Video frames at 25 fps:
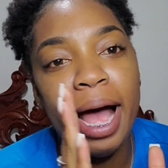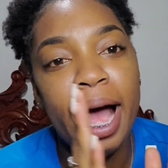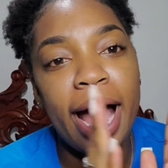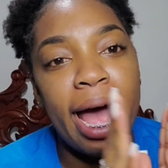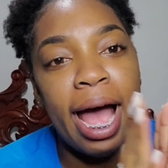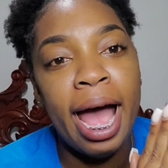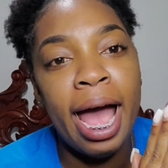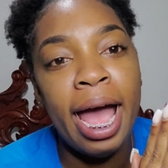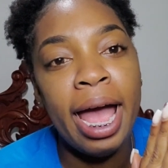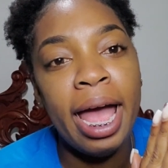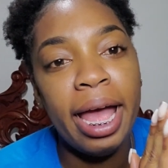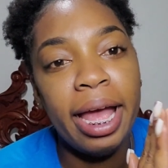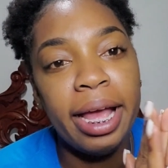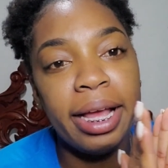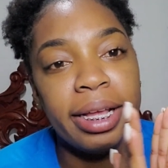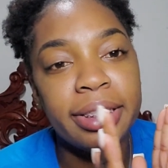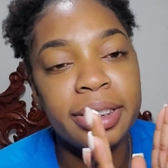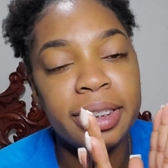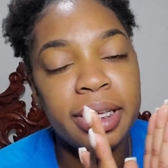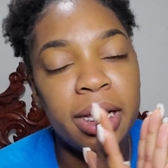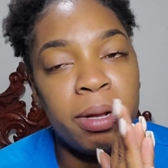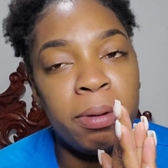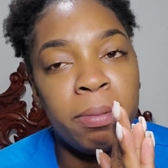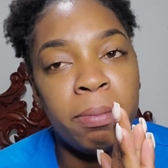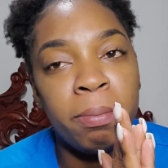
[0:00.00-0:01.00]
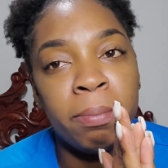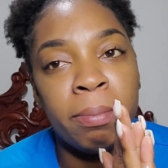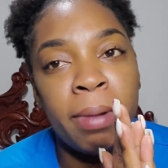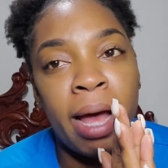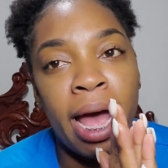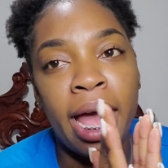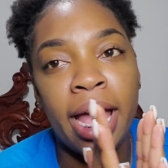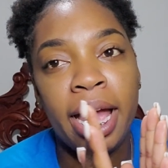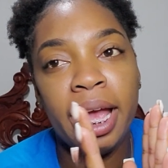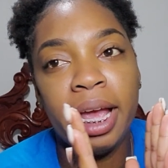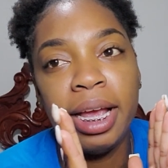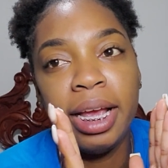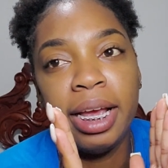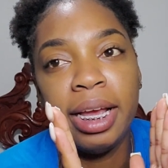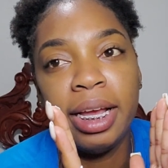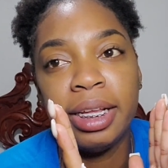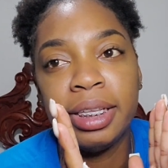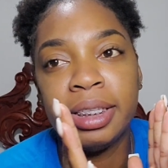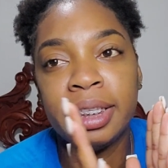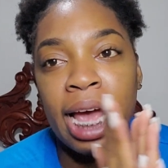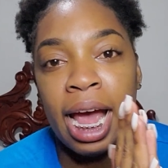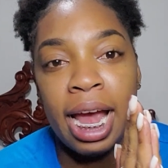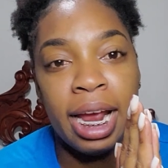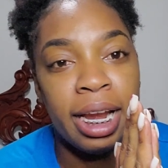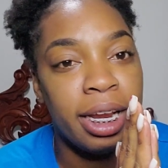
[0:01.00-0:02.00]
I tell my
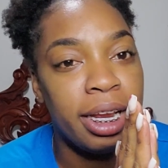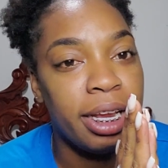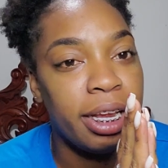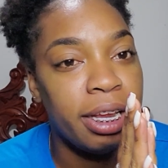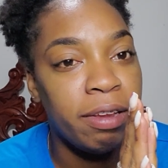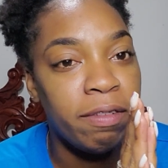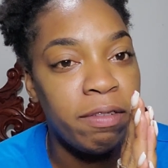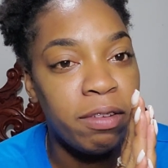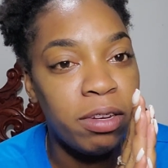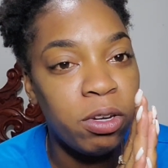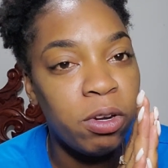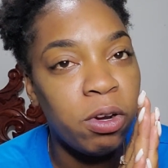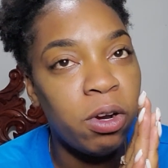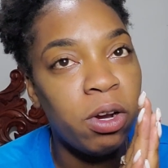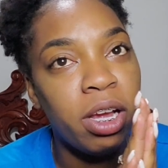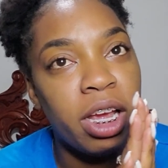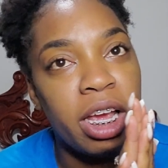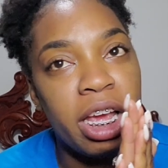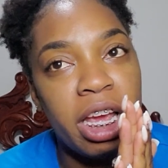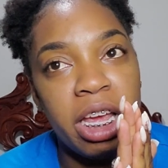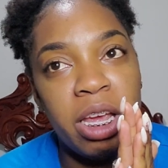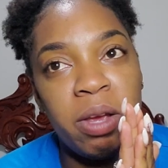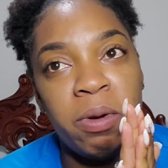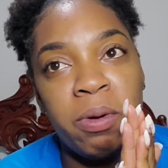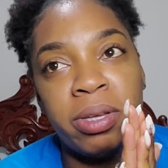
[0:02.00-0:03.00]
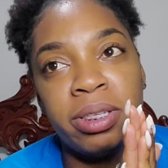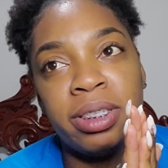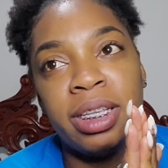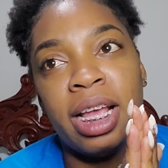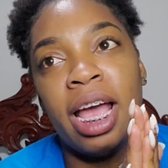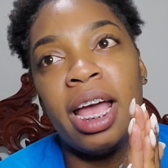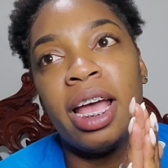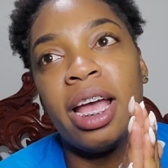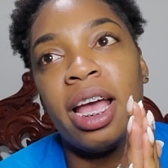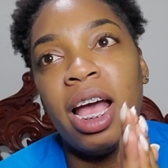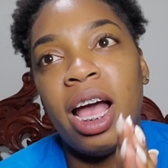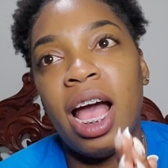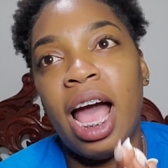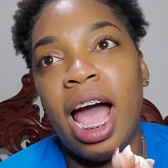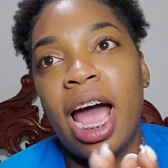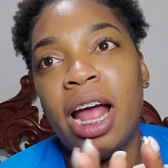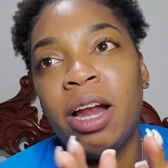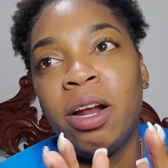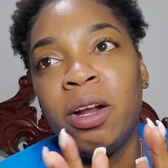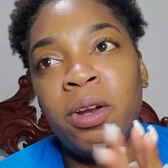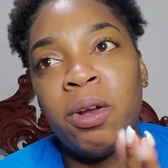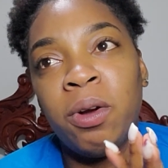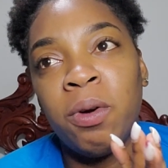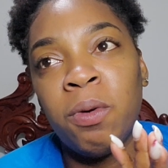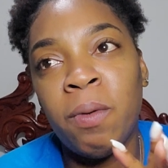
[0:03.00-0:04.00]
dad, even though he was like, I
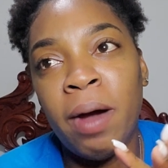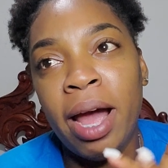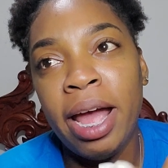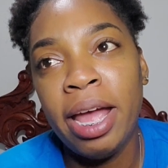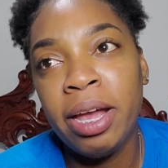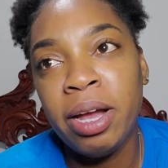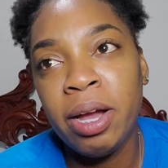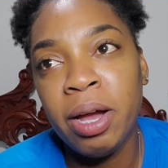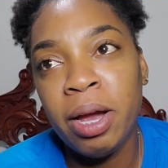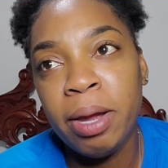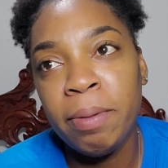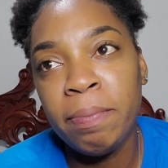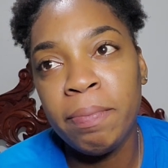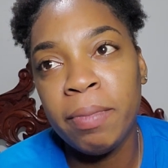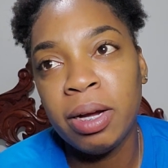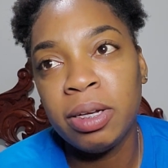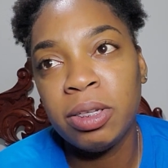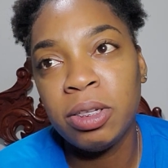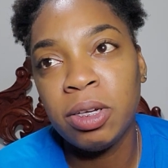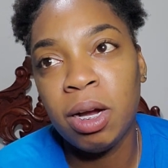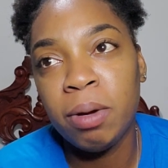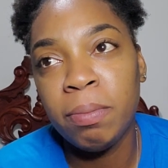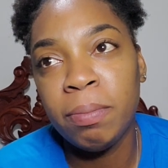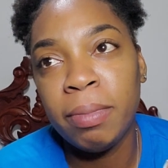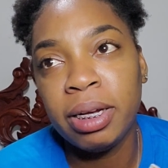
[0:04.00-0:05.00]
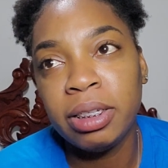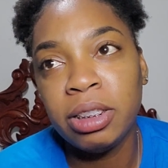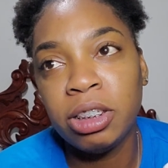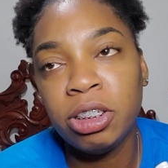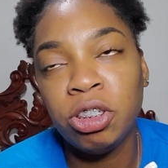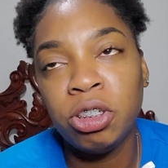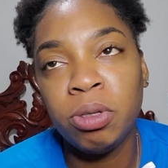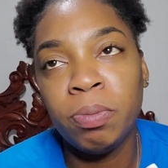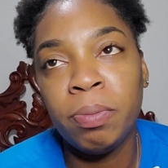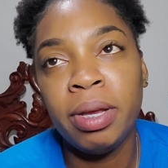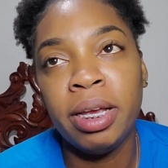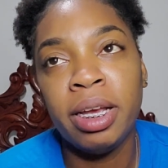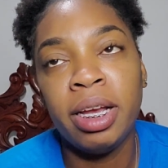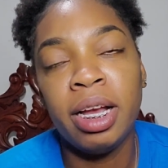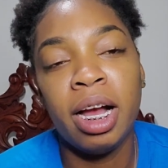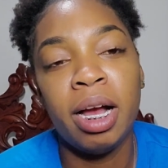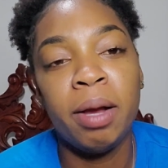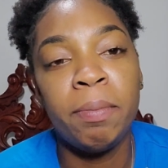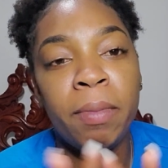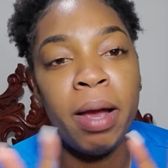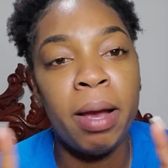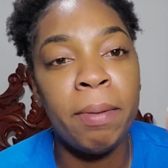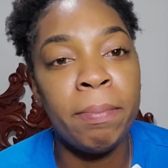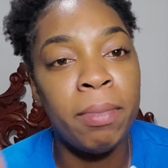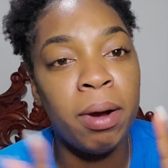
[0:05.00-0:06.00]
don't know why you come back to Jamaica. And
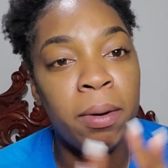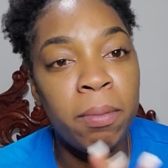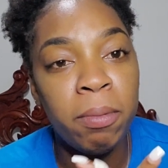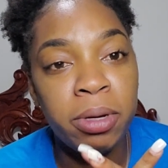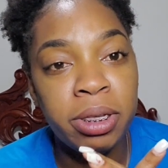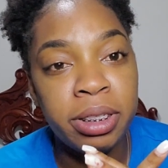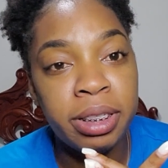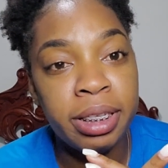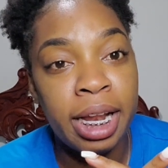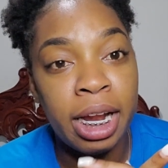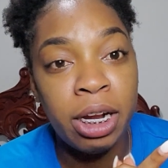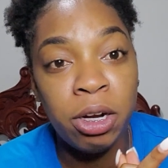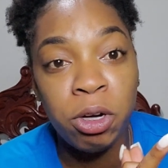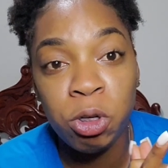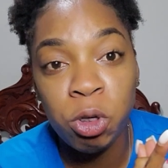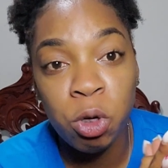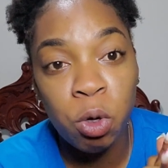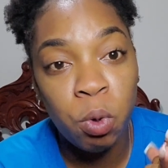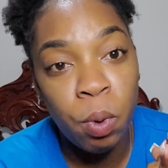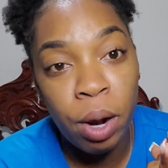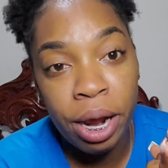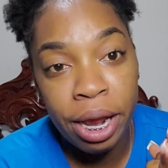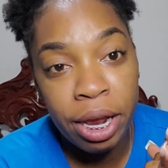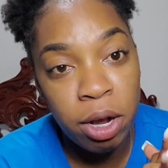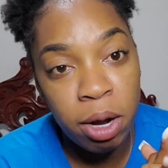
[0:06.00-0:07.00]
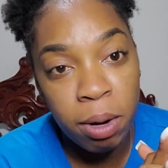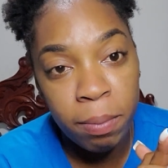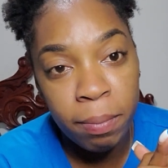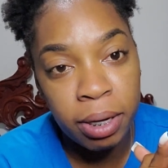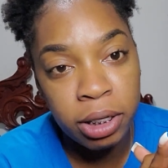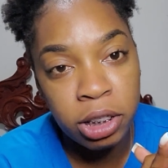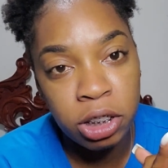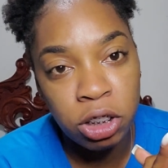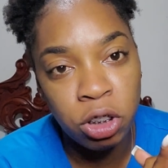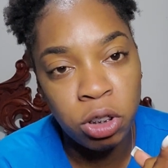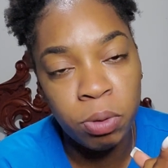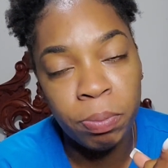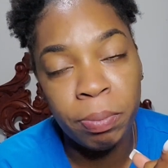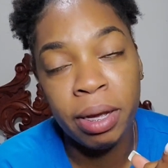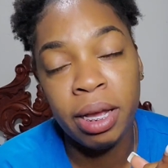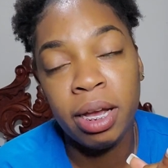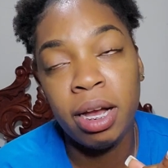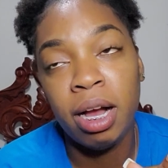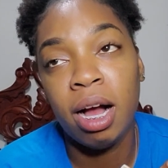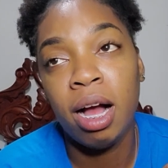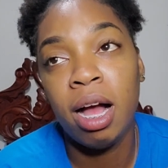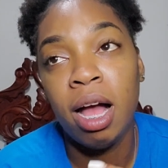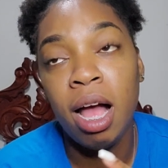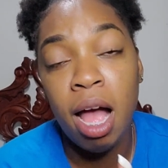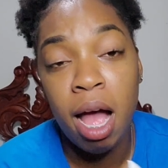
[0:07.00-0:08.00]
my mom was saying, I don't know why you come back to
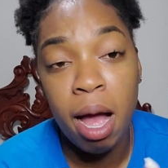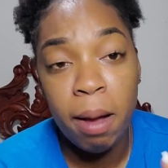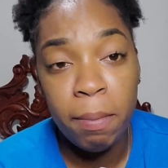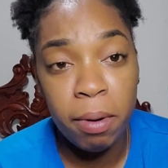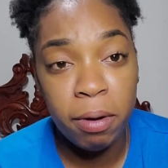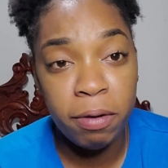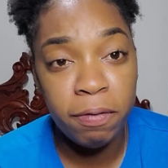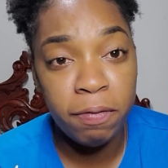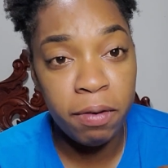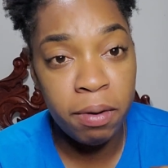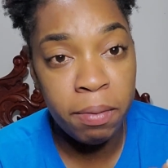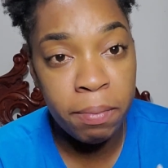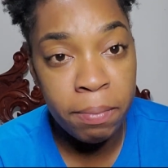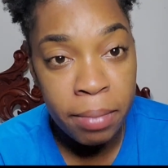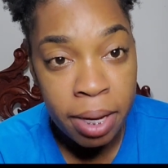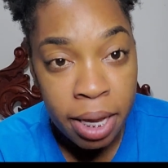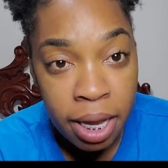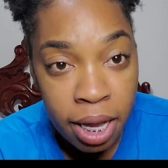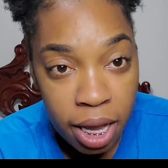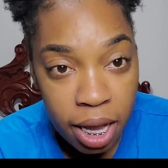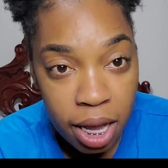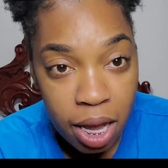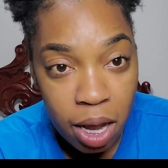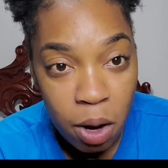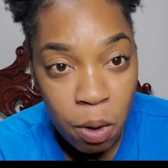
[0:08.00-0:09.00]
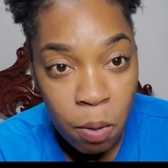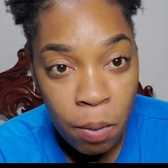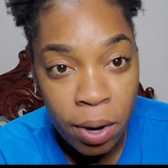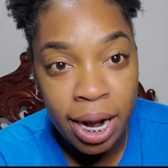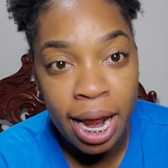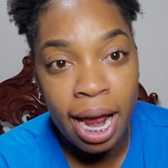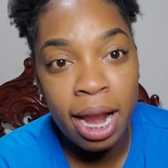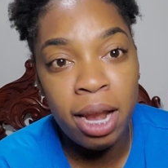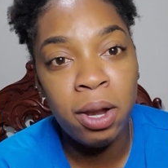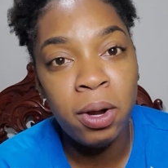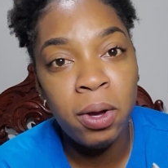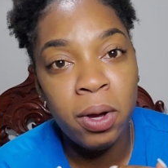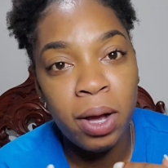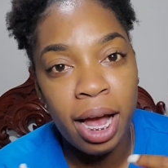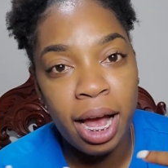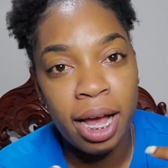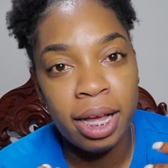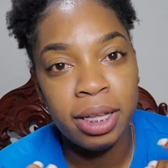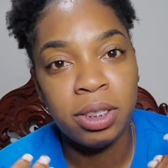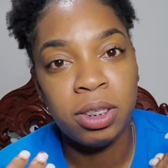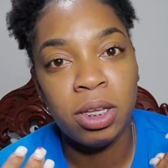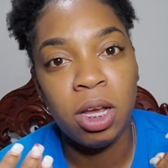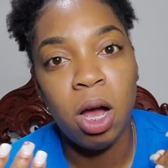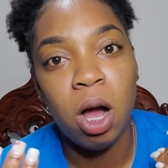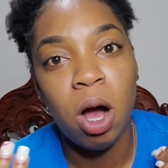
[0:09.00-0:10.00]
Jamaica. But for me, when I look at
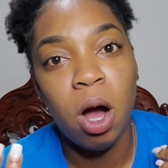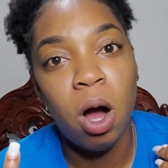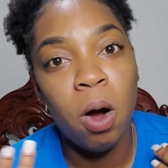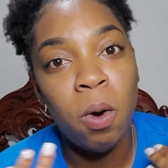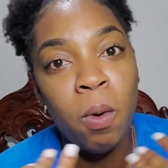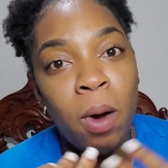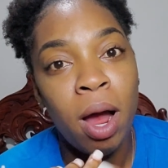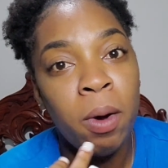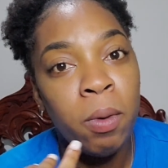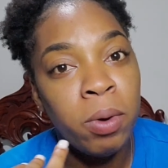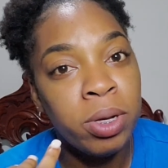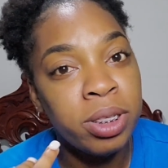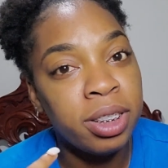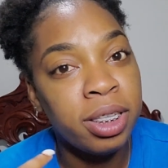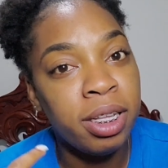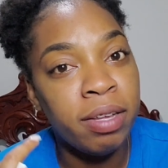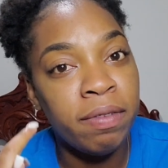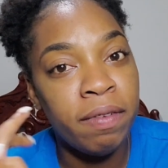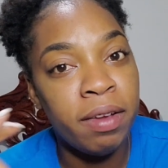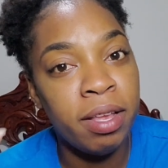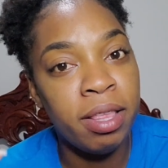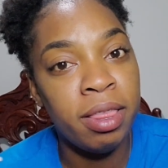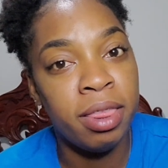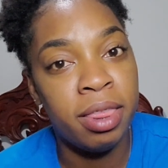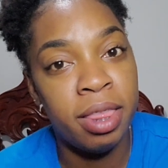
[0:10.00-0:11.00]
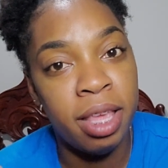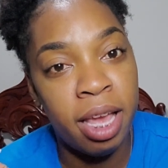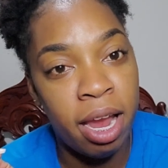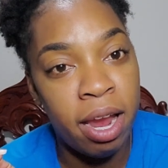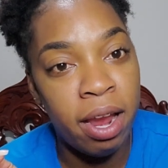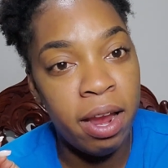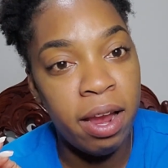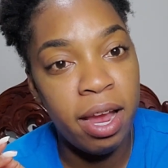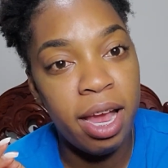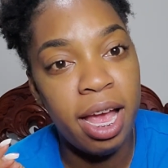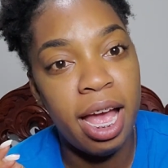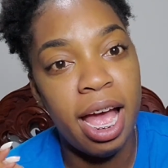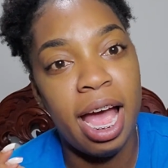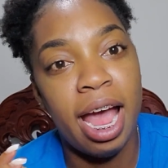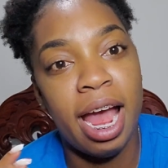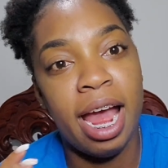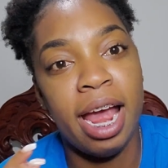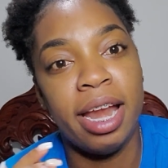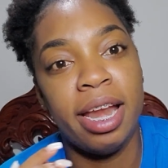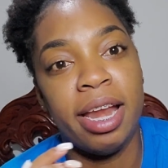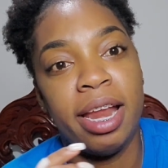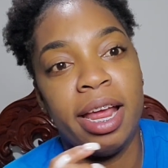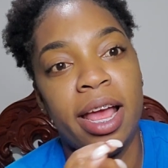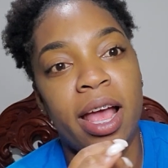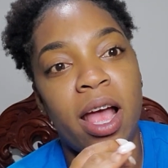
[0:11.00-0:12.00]
how I was living there
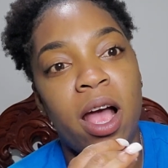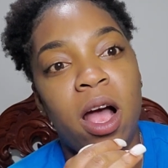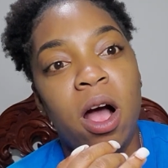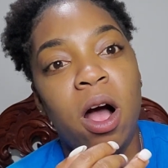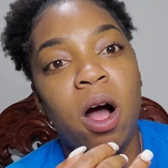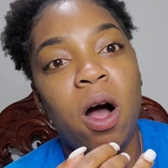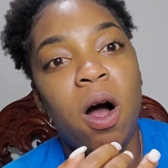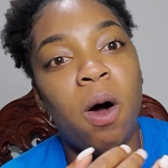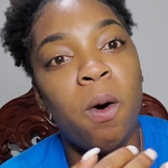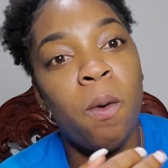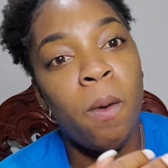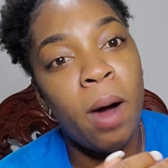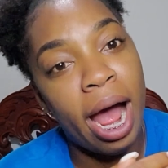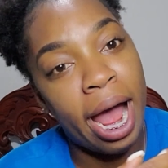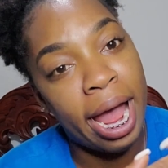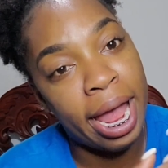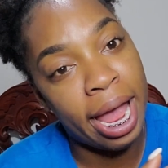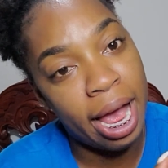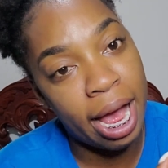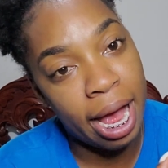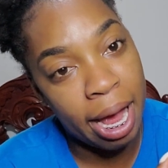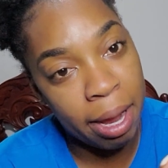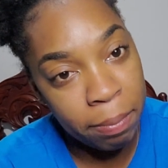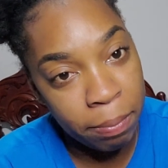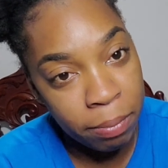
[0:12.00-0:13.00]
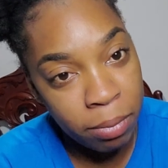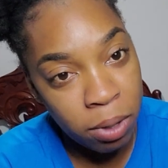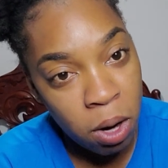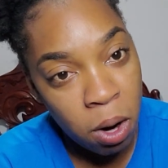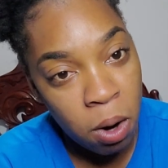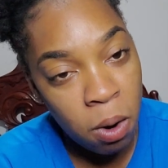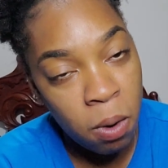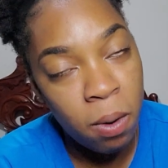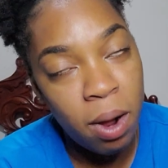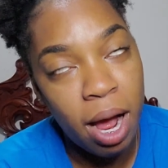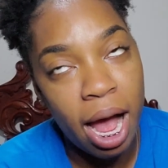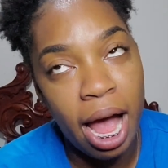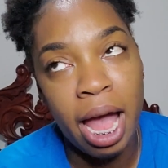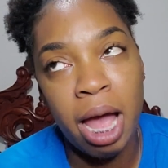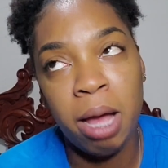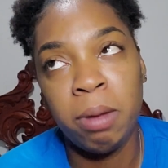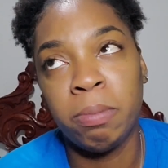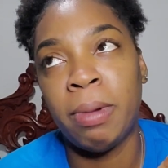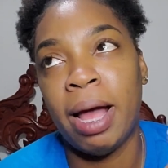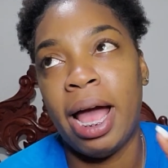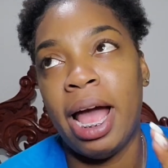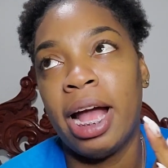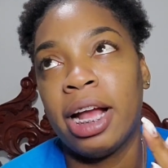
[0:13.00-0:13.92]
and how I am now, I'm